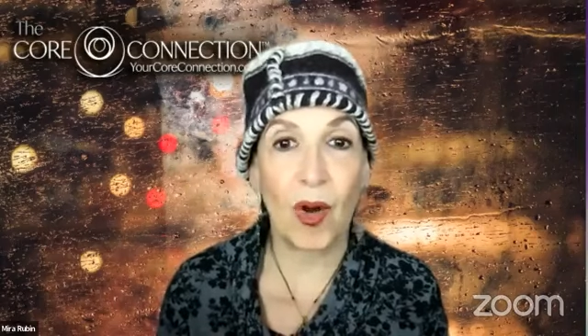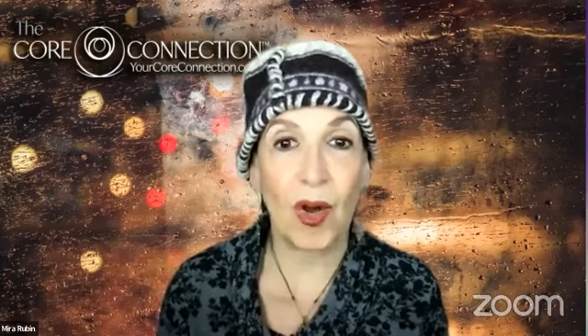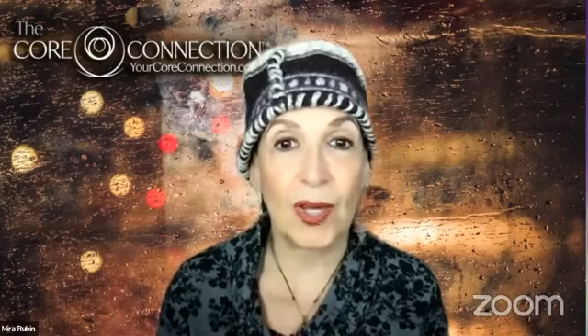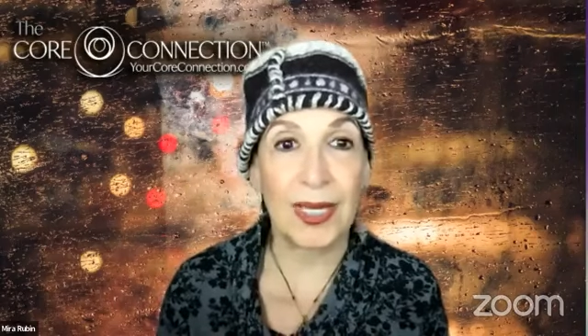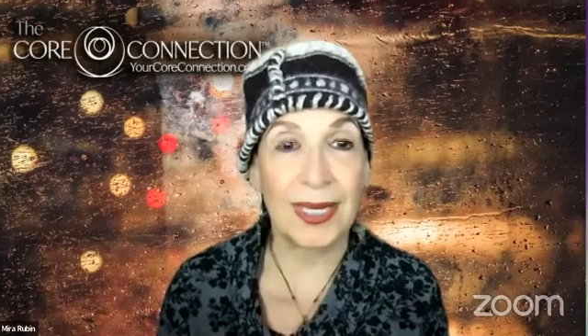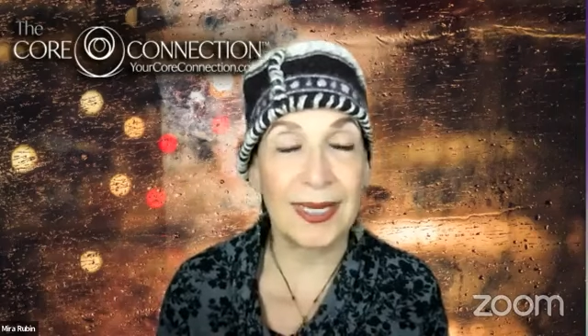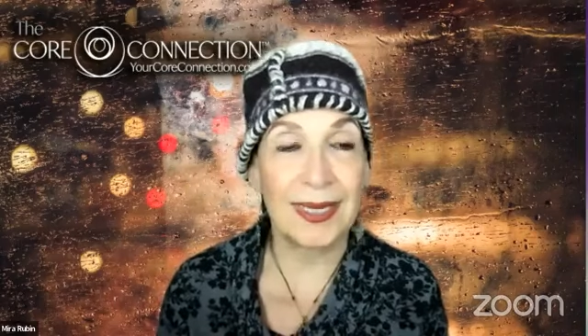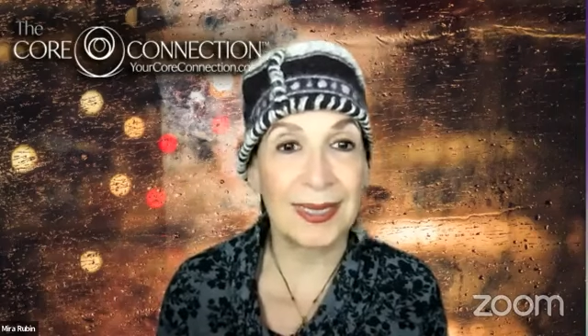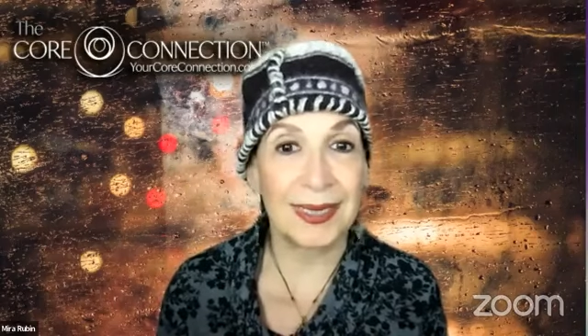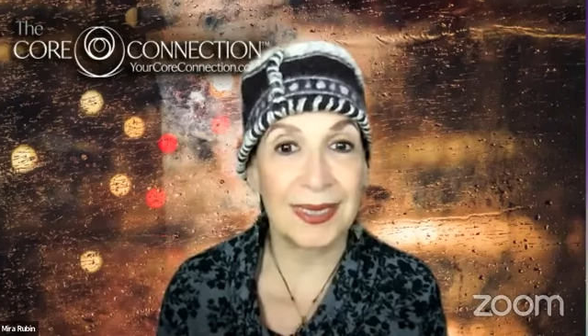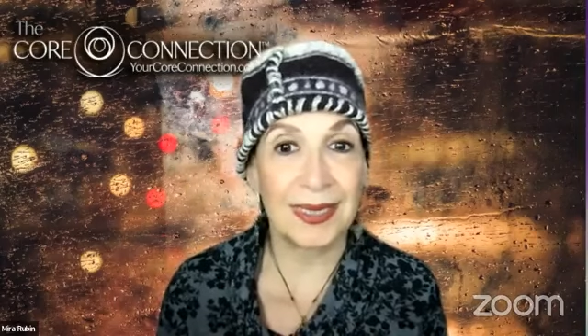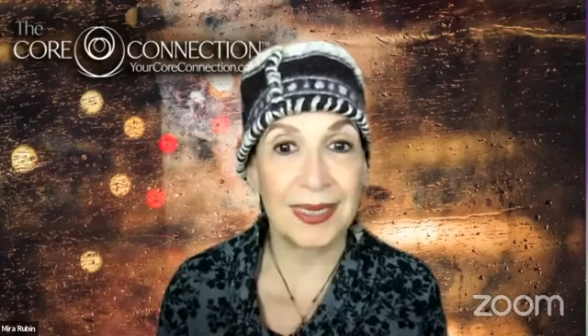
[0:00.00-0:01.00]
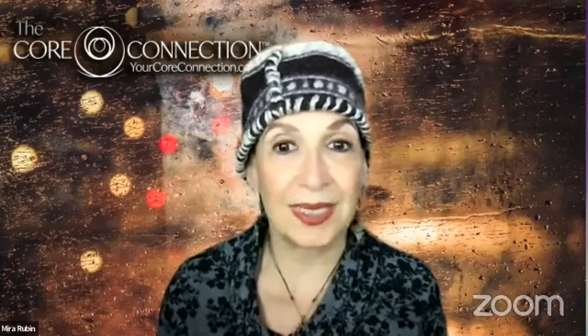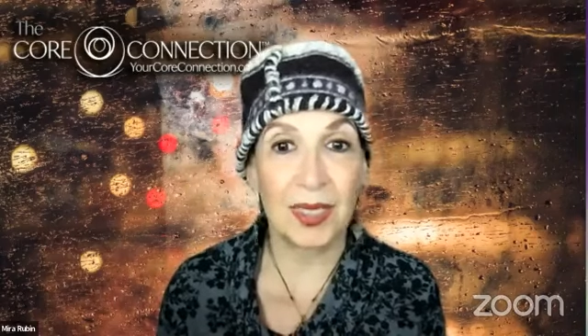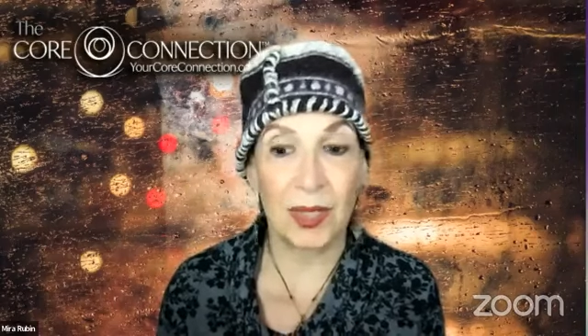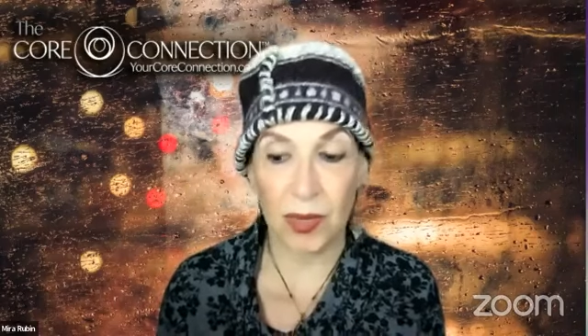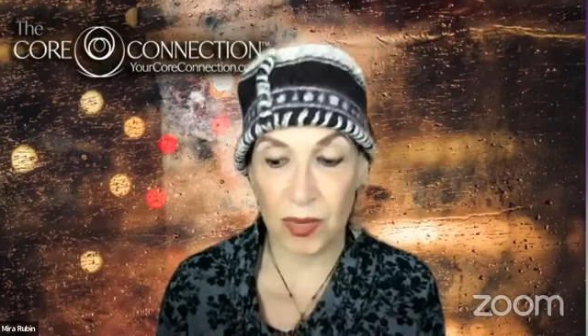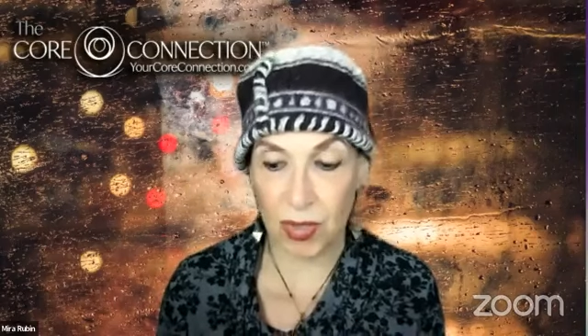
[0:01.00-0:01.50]
on it you
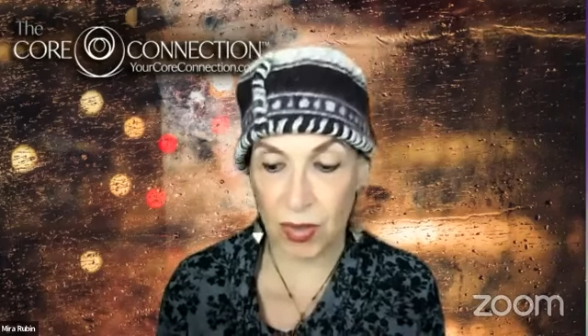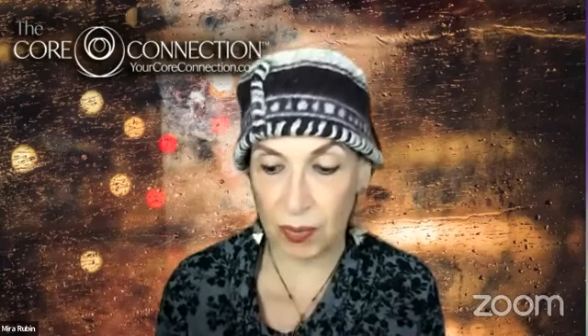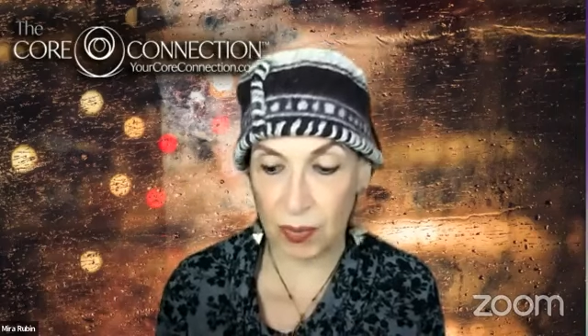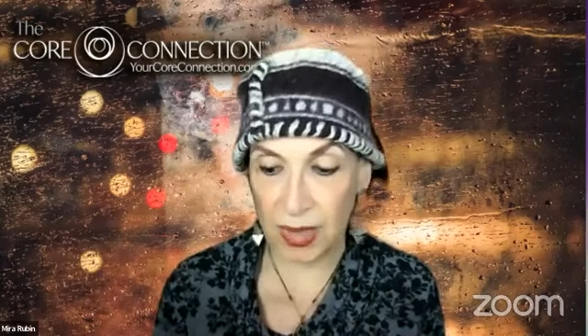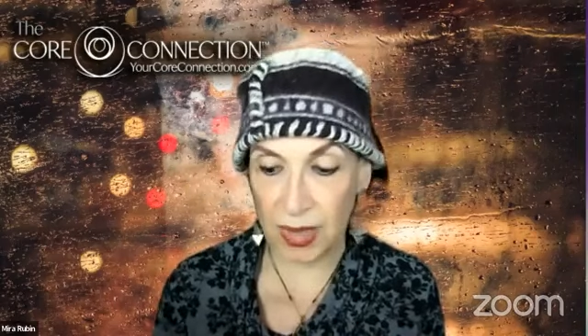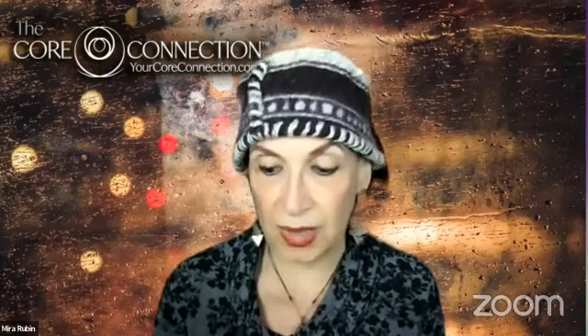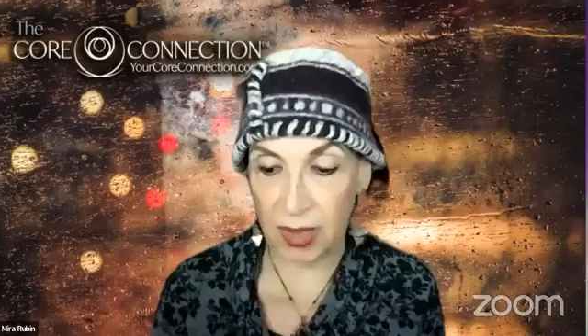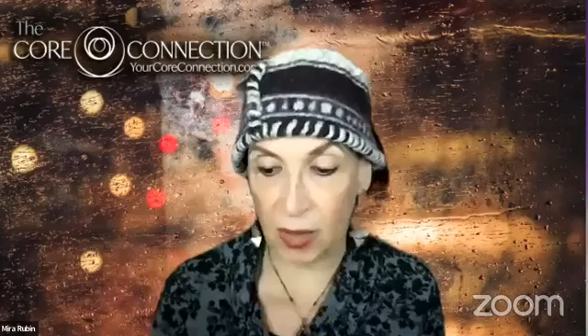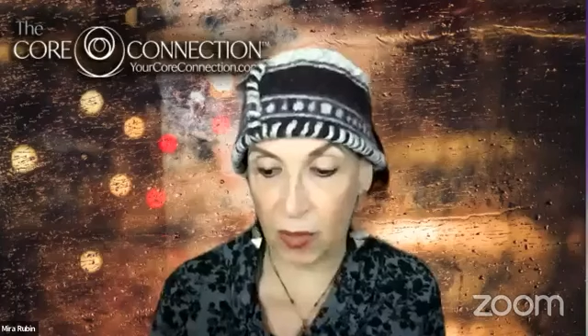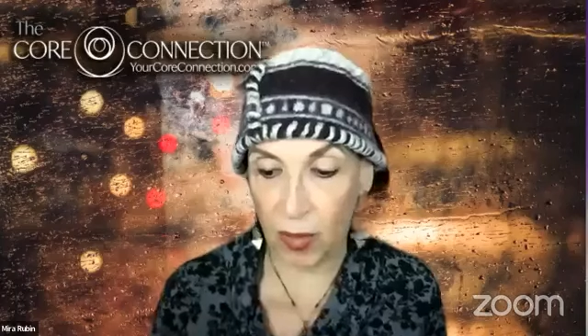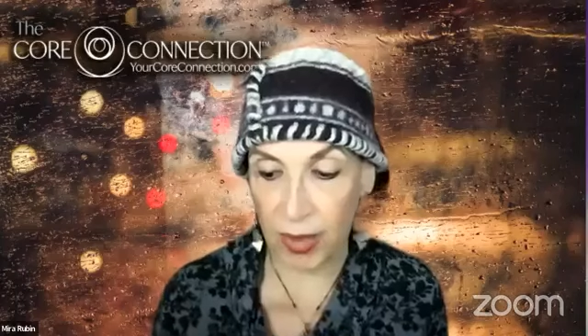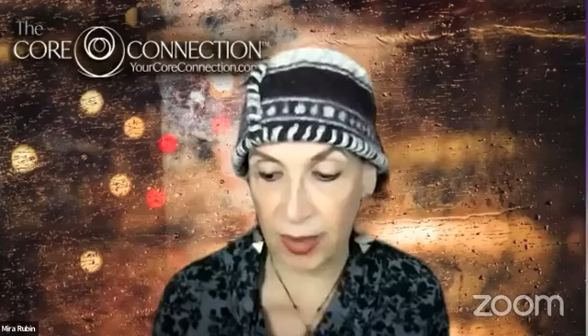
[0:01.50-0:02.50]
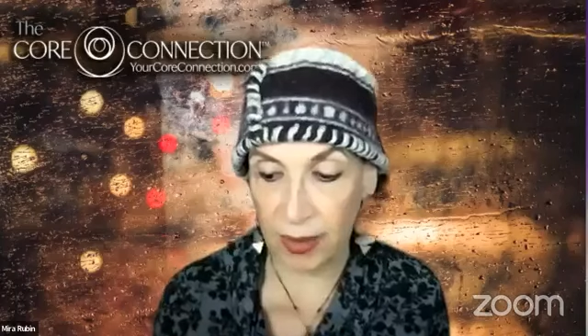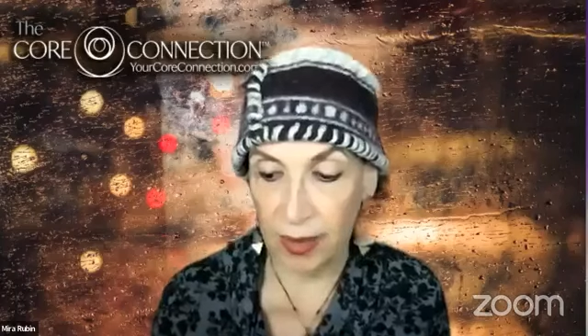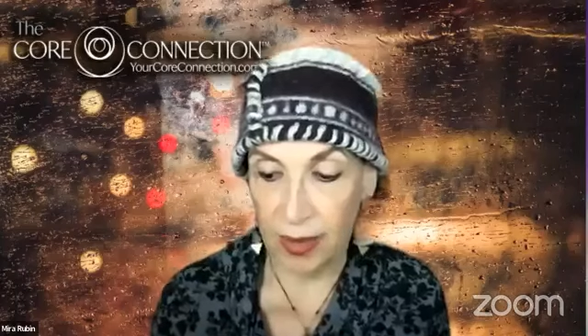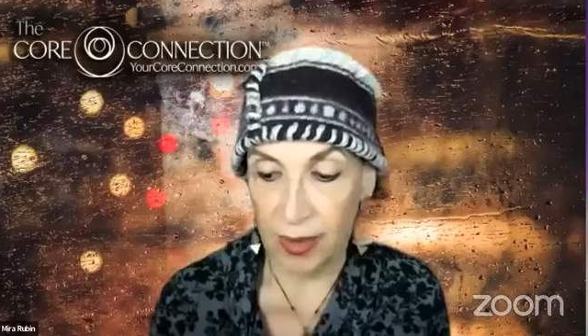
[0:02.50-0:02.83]
know to be going